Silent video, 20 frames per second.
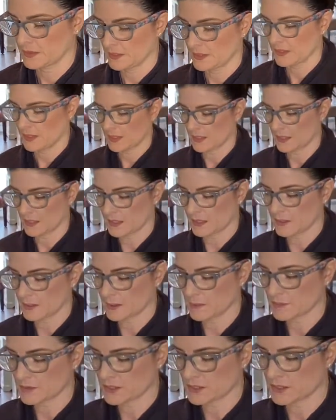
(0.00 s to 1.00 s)
And
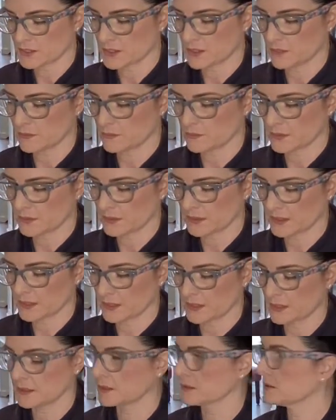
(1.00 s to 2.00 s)
I'm just going to
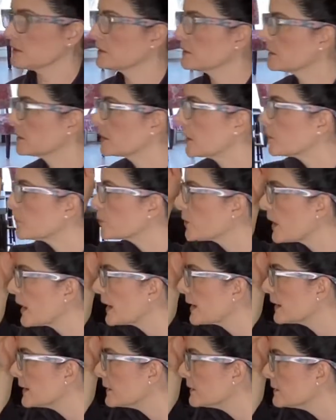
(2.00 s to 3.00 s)
really apply
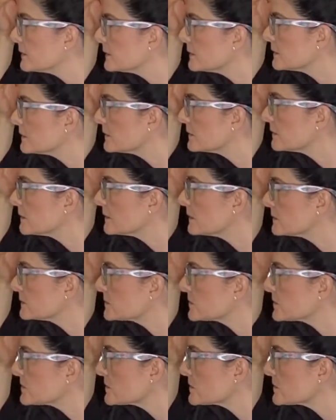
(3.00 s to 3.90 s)
it just